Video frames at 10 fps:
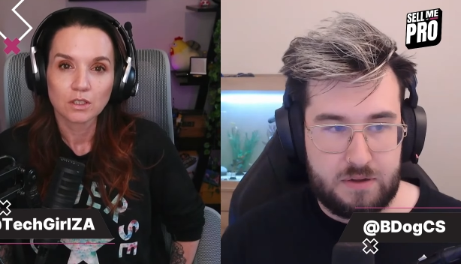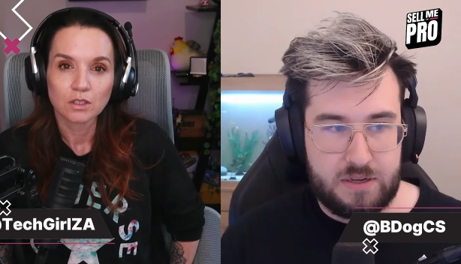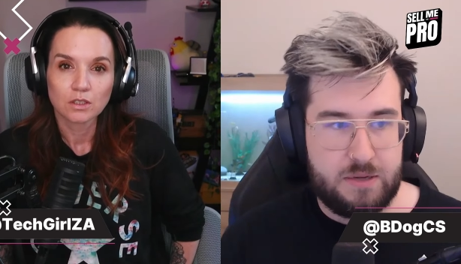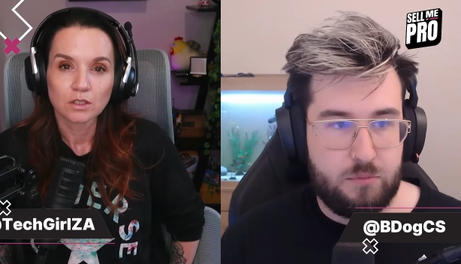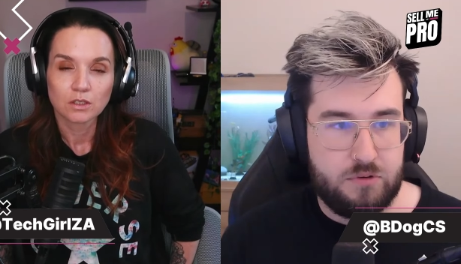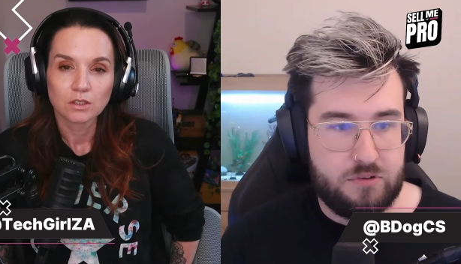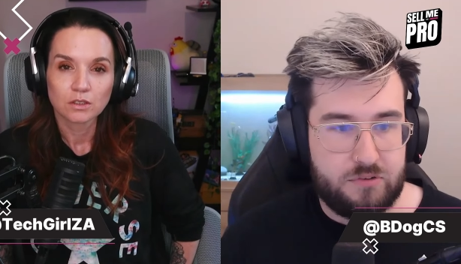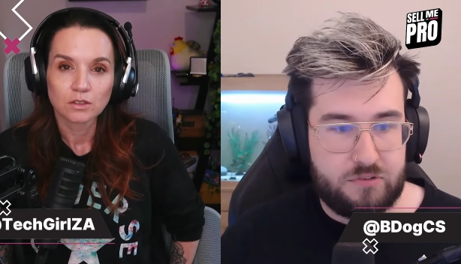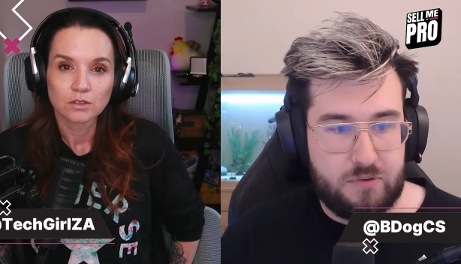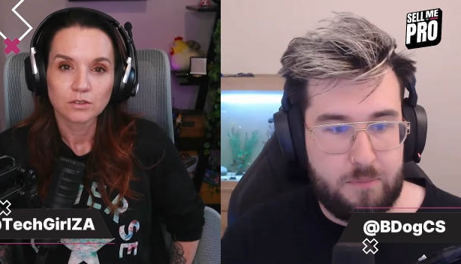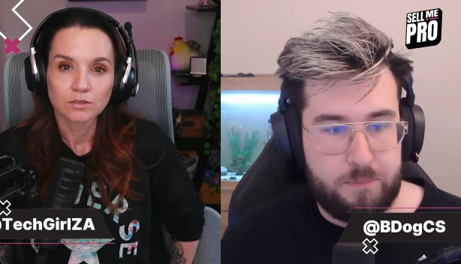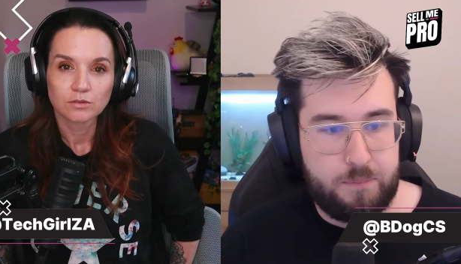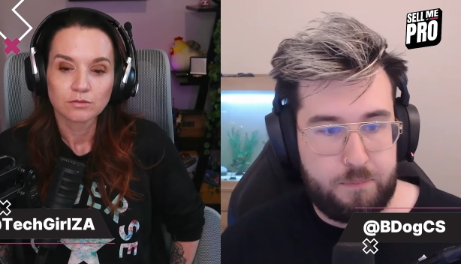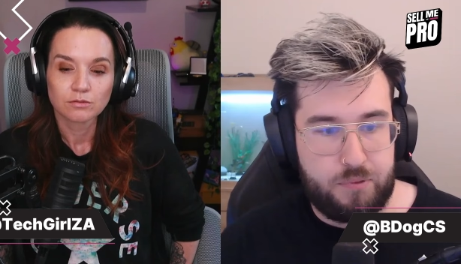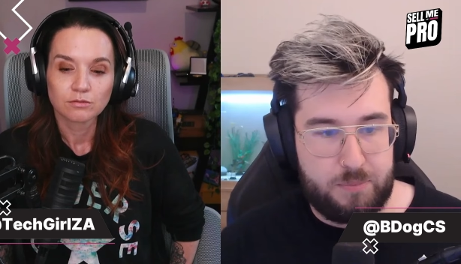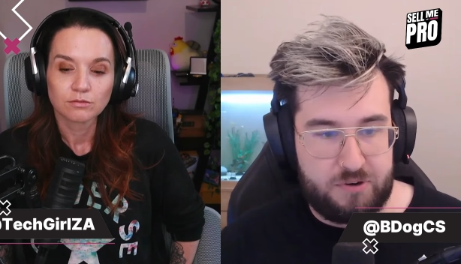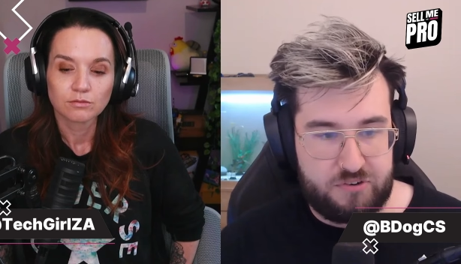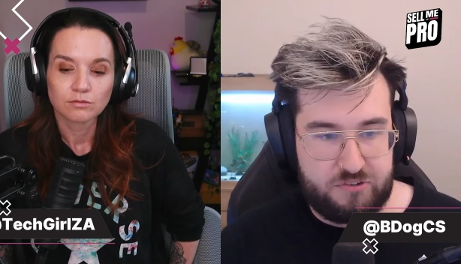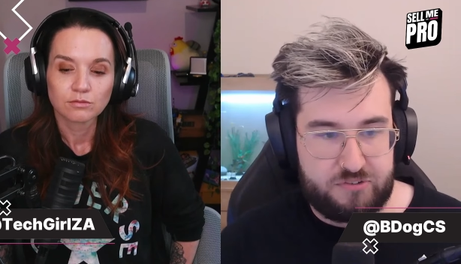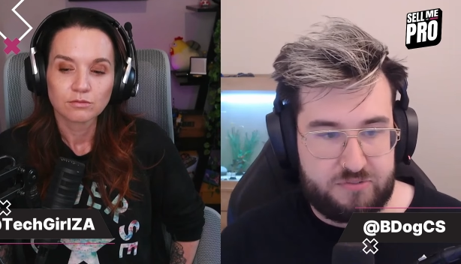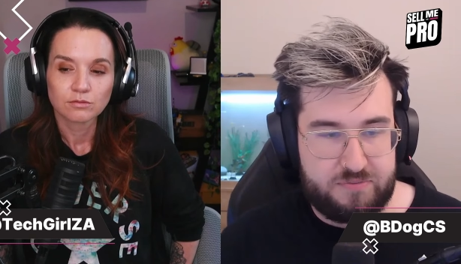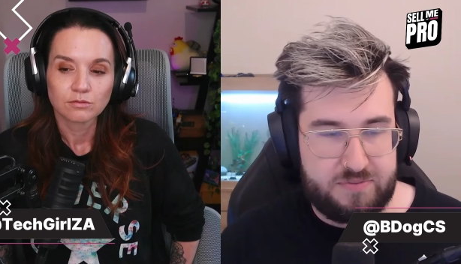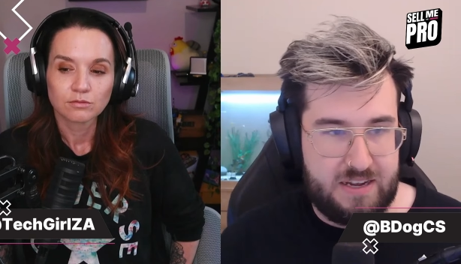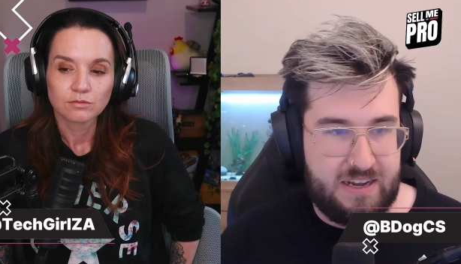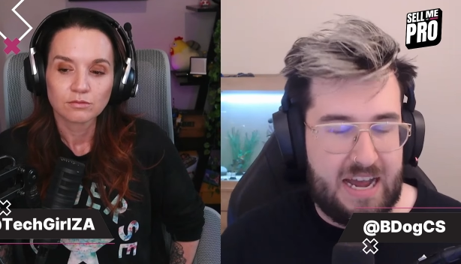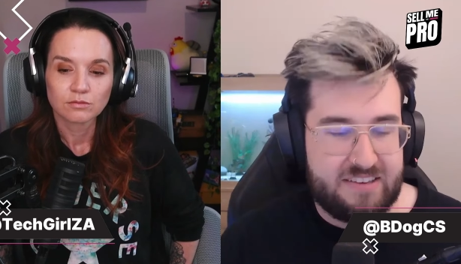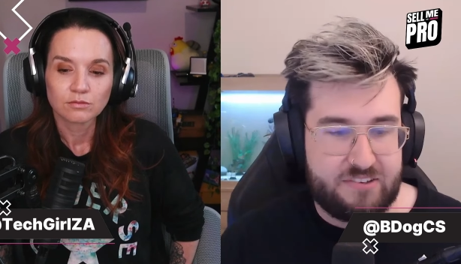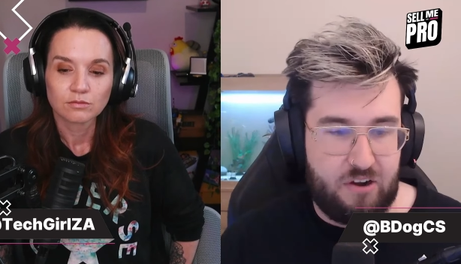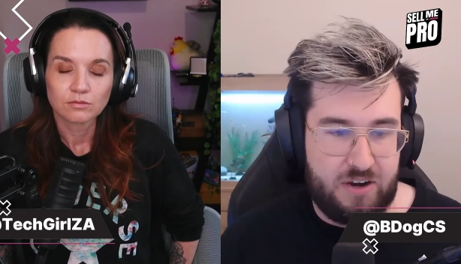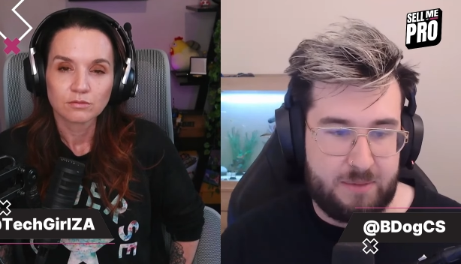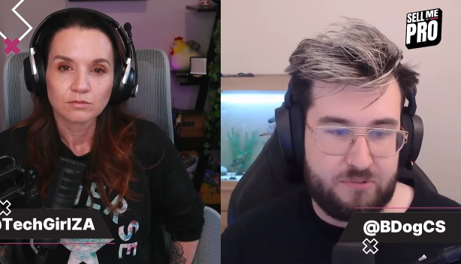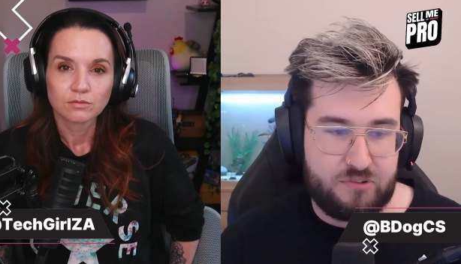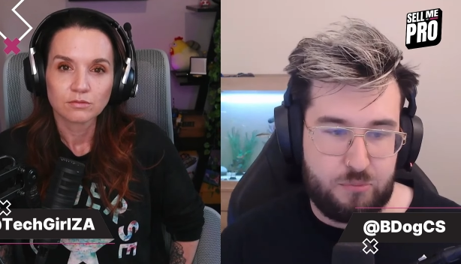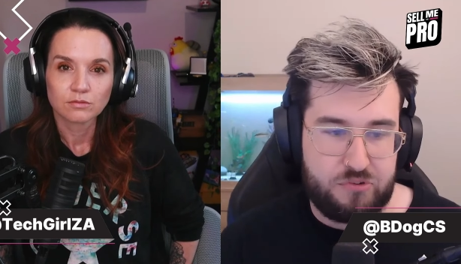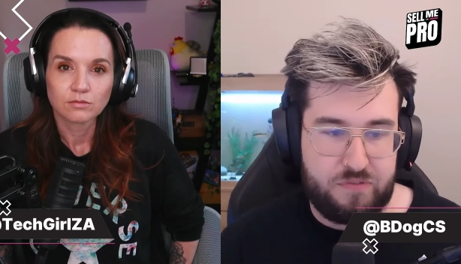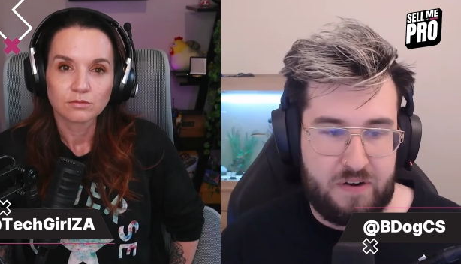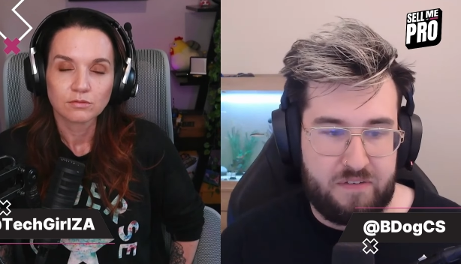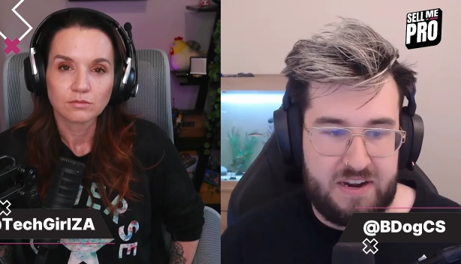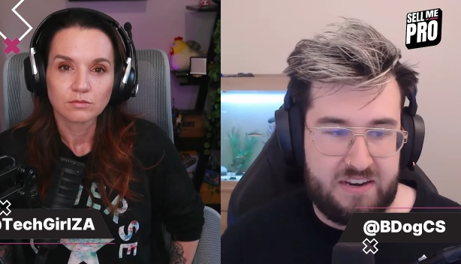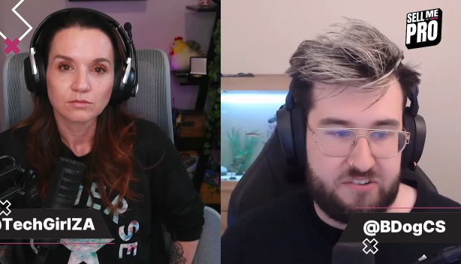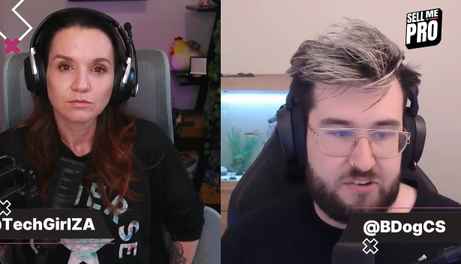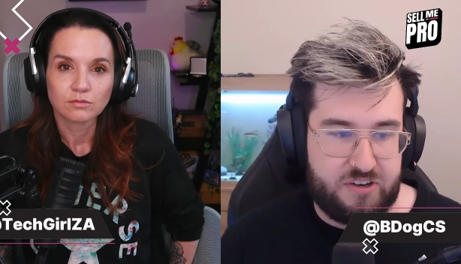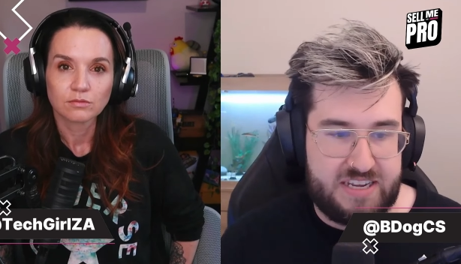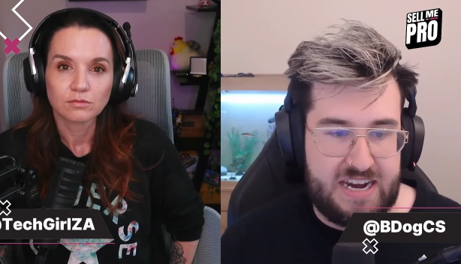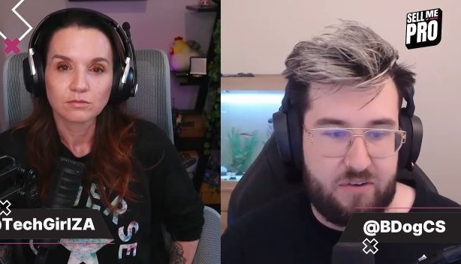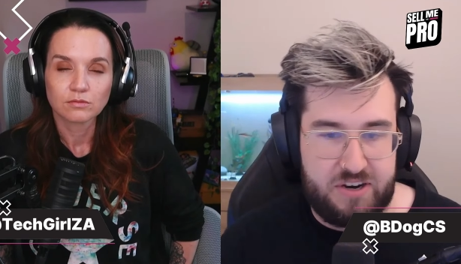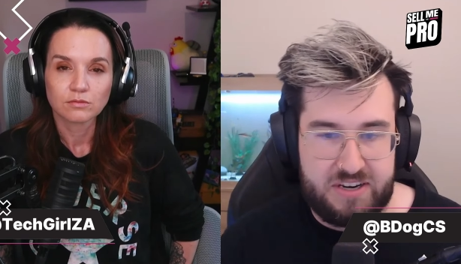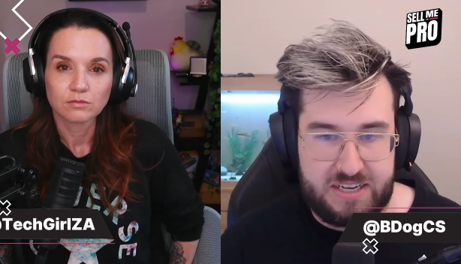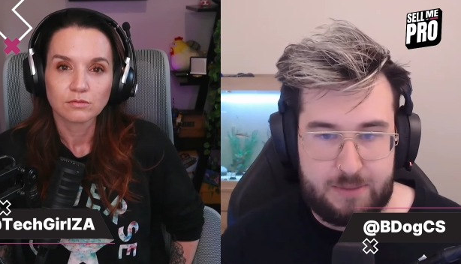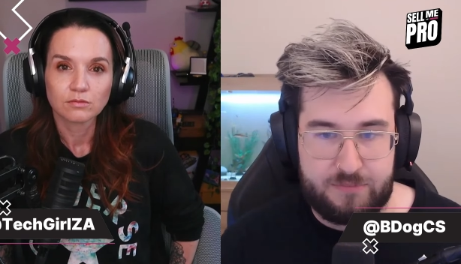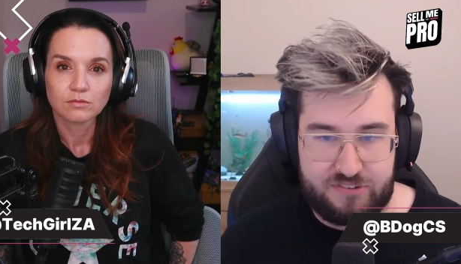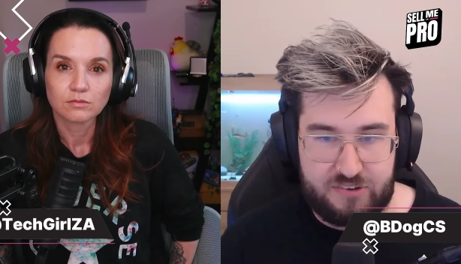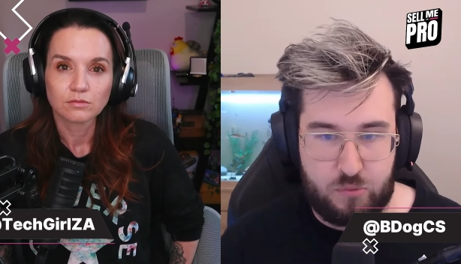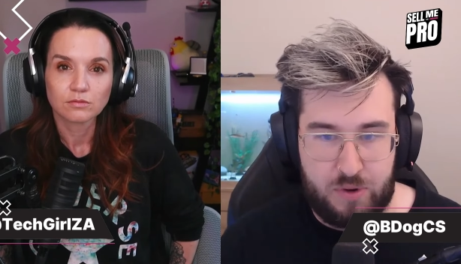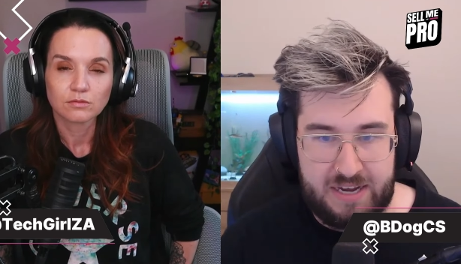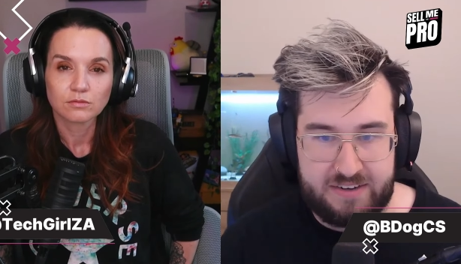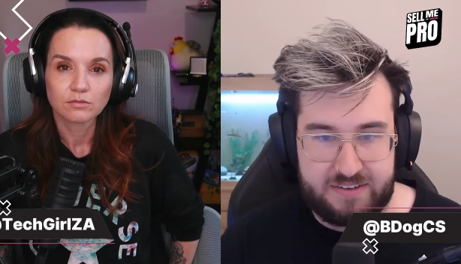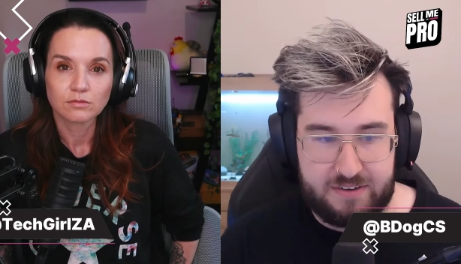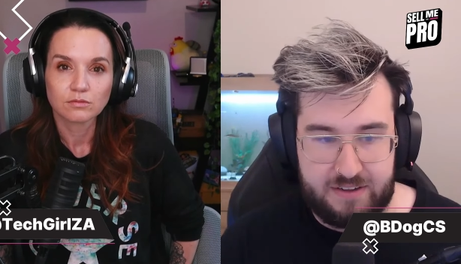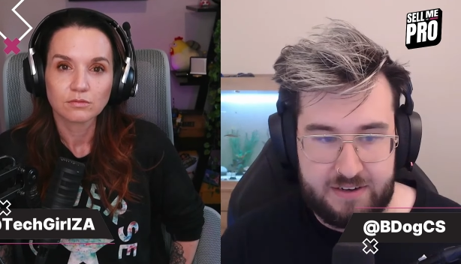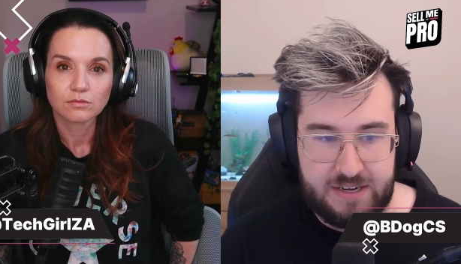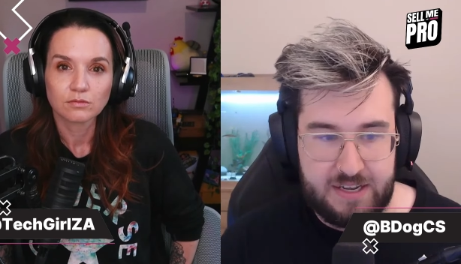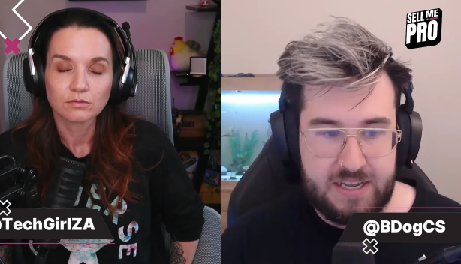Speaker 1: He was pretty much just, at times towards the very end, just kind of carrying games single-handedly.